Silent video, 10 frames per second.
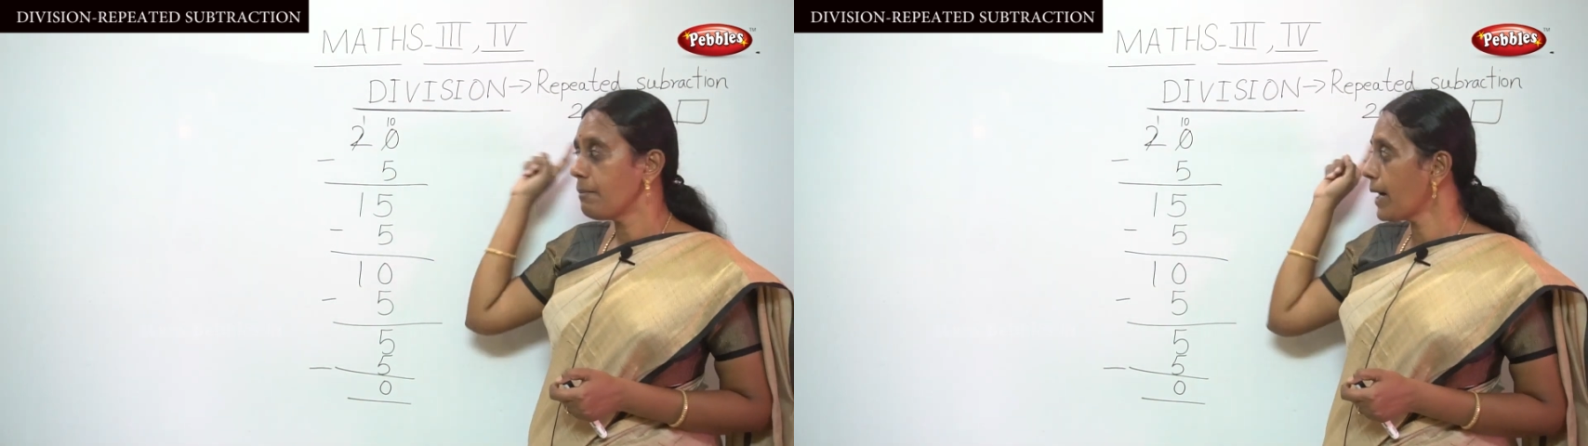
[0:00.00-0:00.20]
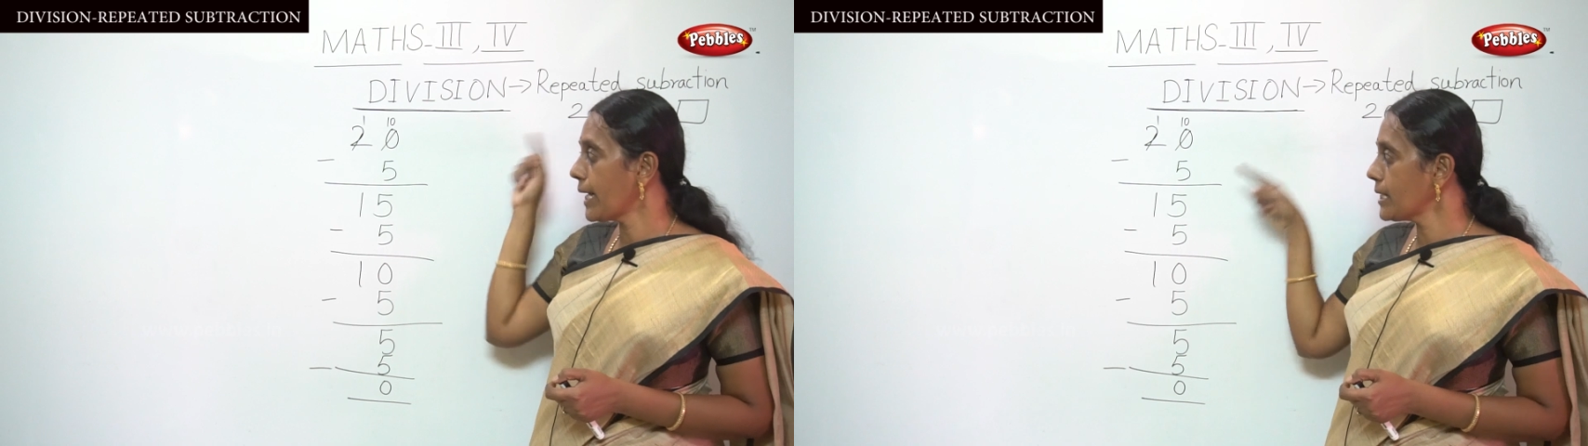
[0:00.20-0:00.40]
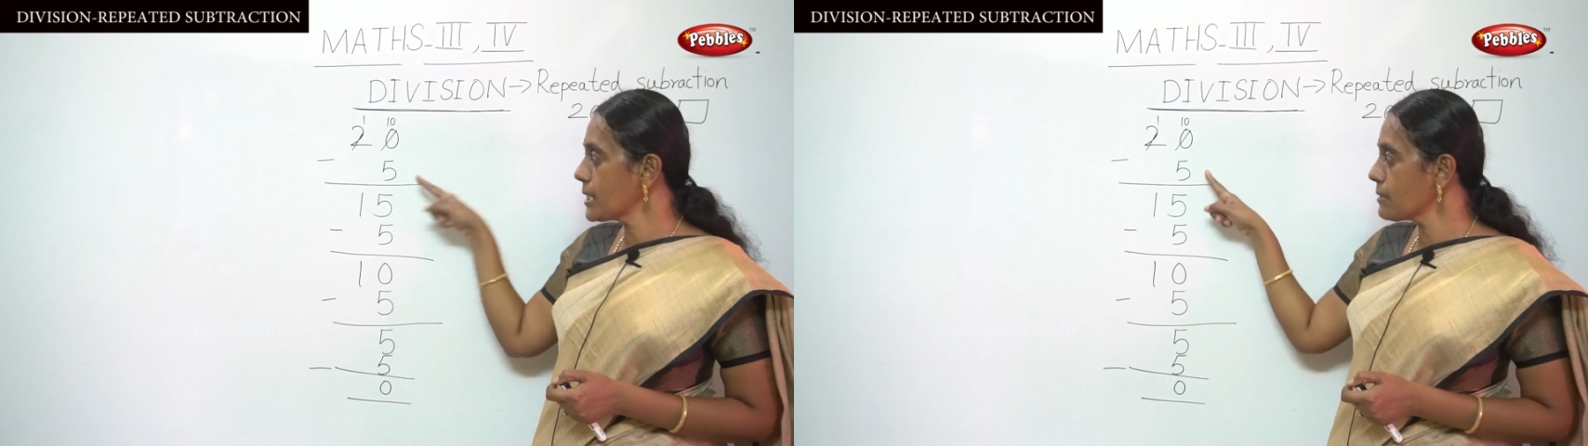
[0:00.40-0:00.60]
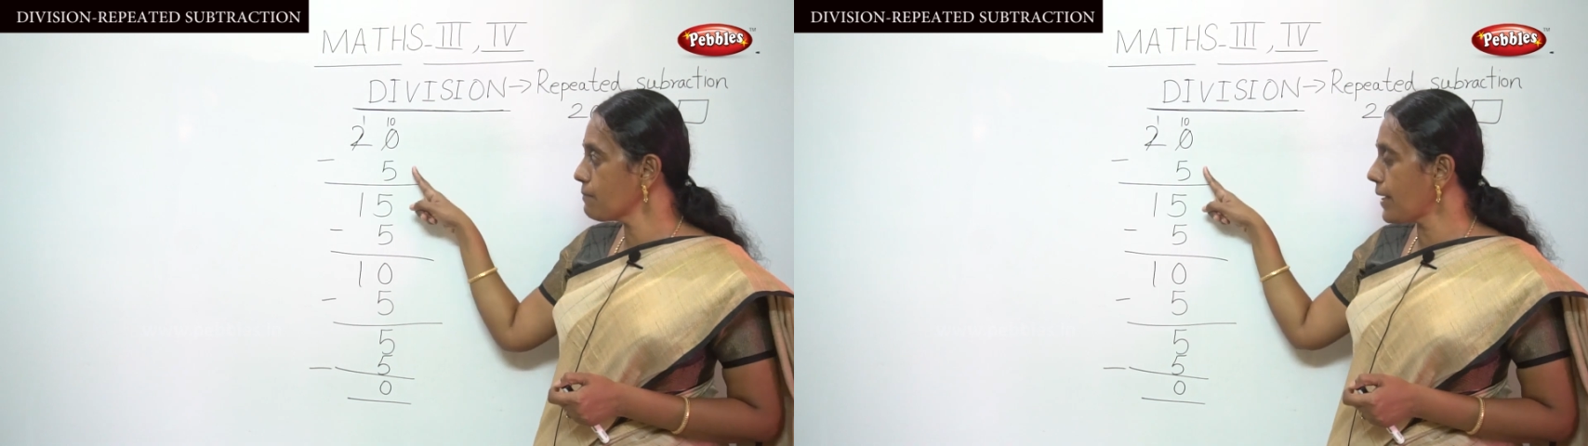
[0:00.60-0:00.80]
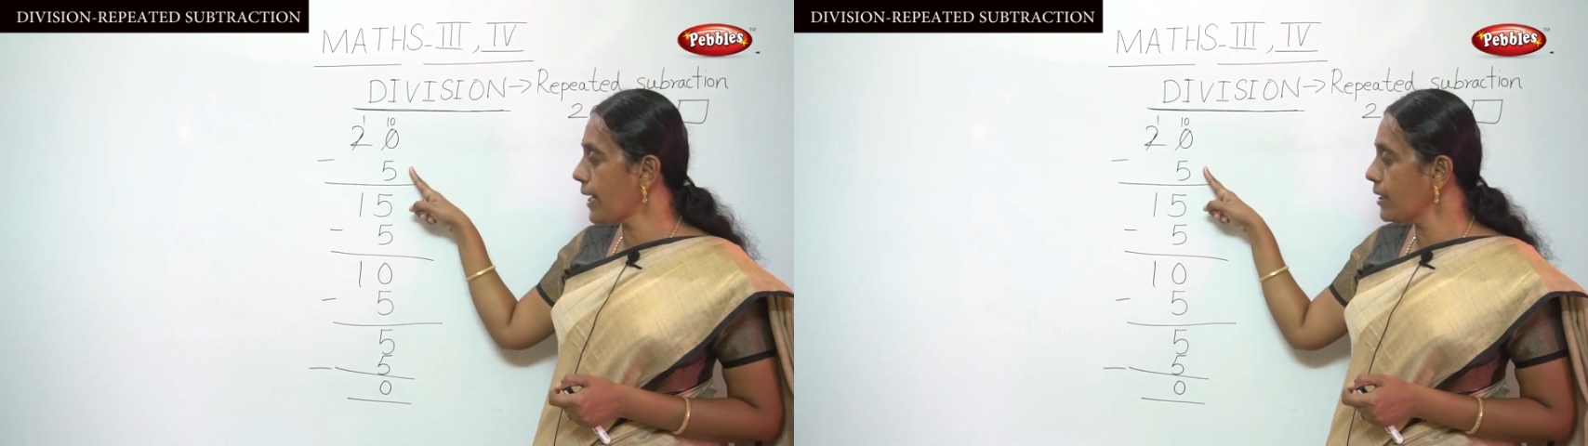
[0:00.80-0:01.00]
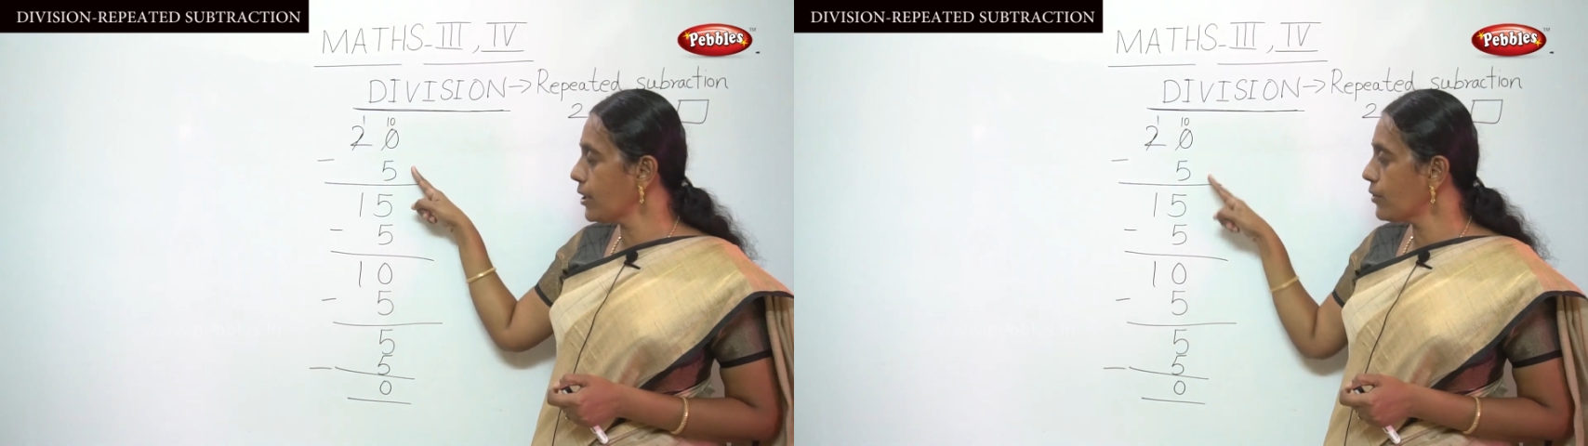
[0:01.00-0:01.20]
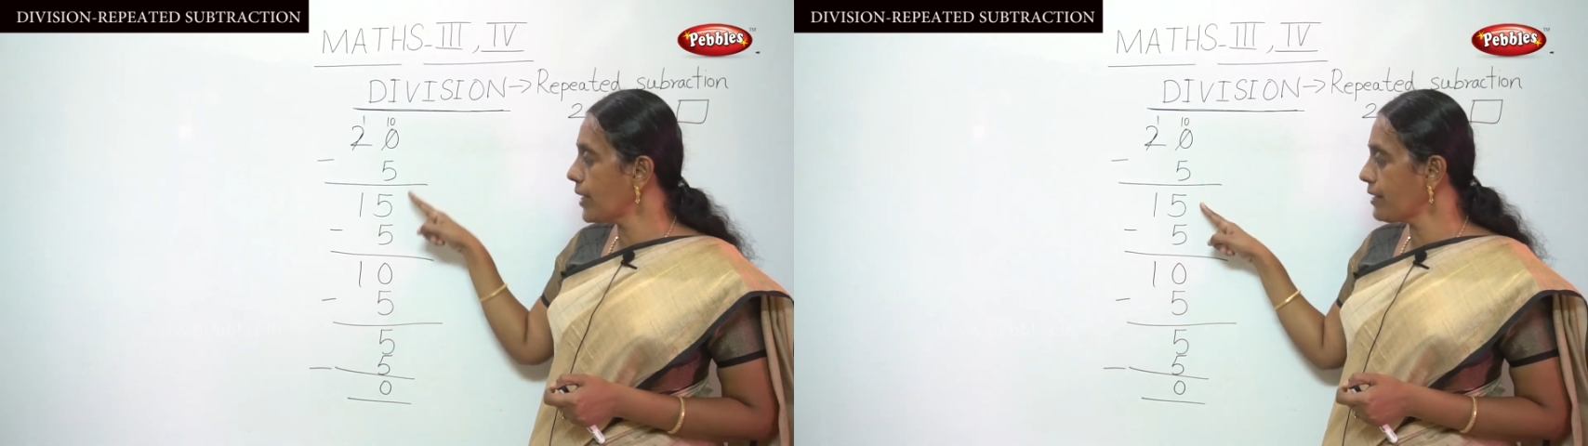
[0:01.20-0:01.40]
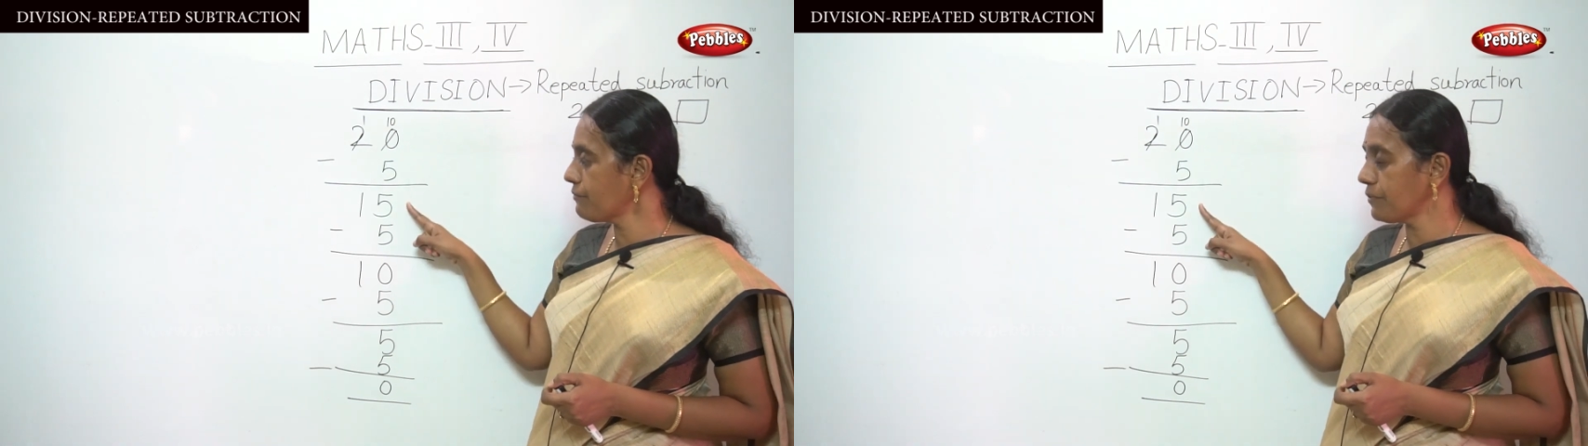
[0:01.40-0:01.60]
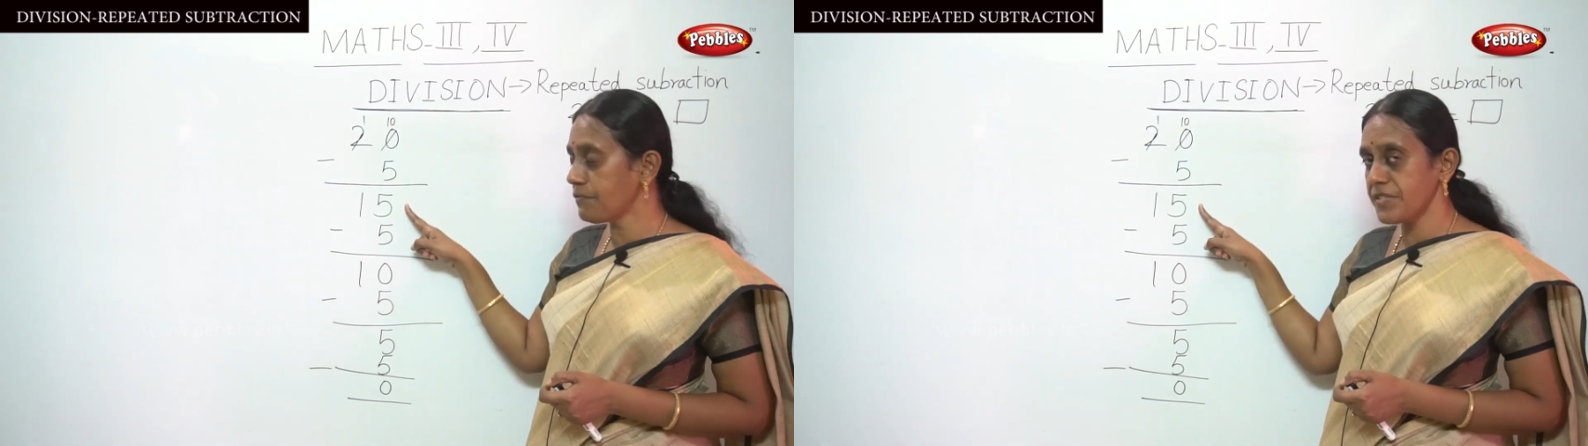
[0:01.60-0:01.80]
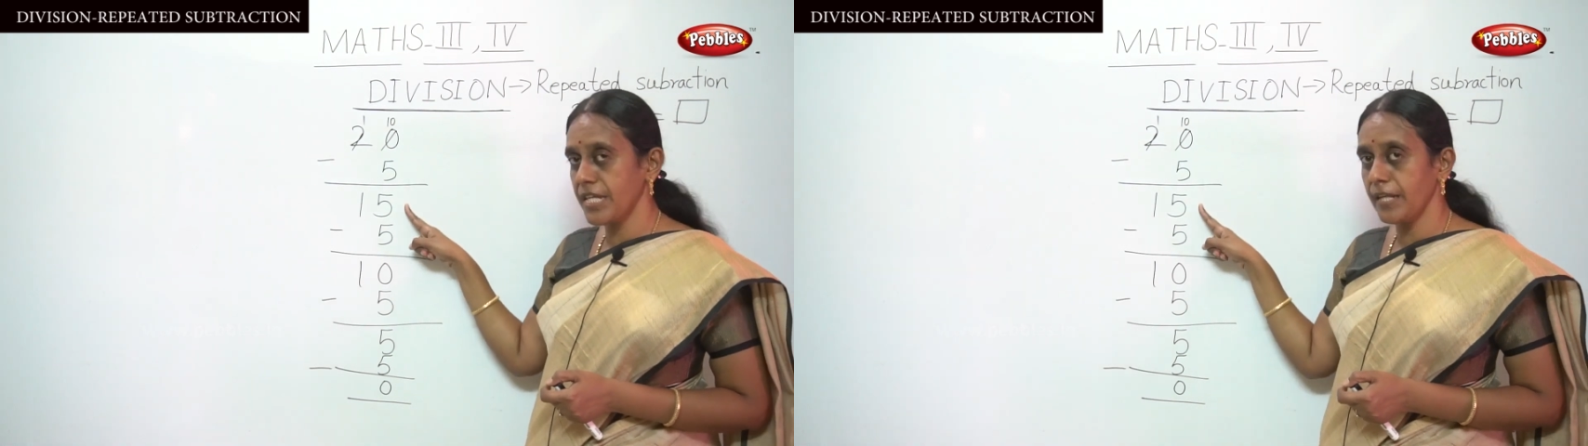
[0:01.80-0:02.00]
minus 5, you get
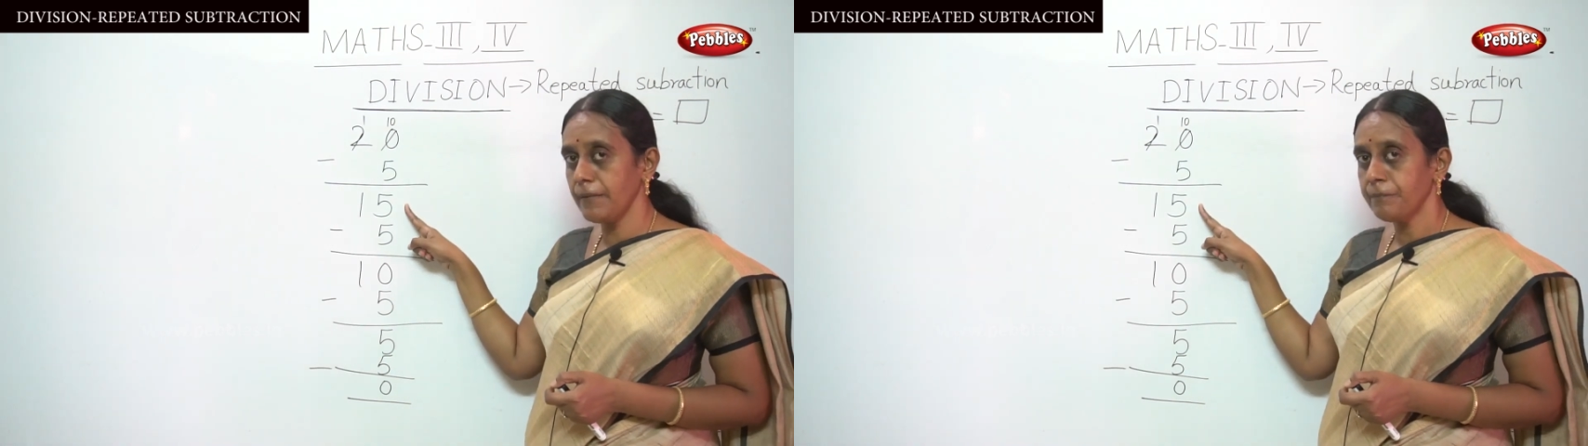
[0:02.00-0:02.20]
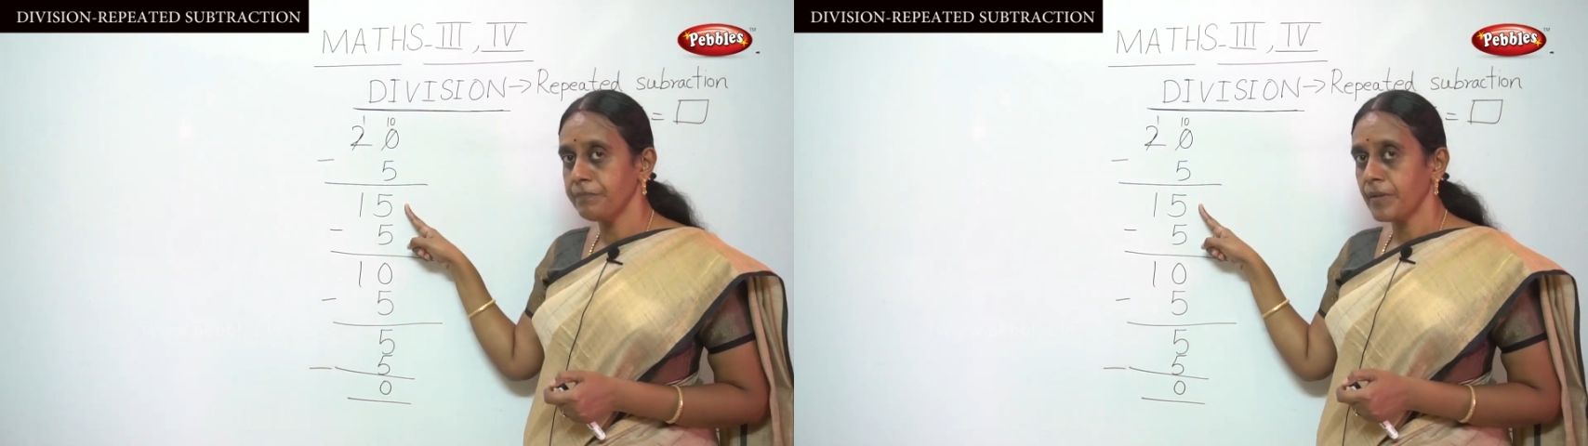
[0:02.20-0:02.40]
15.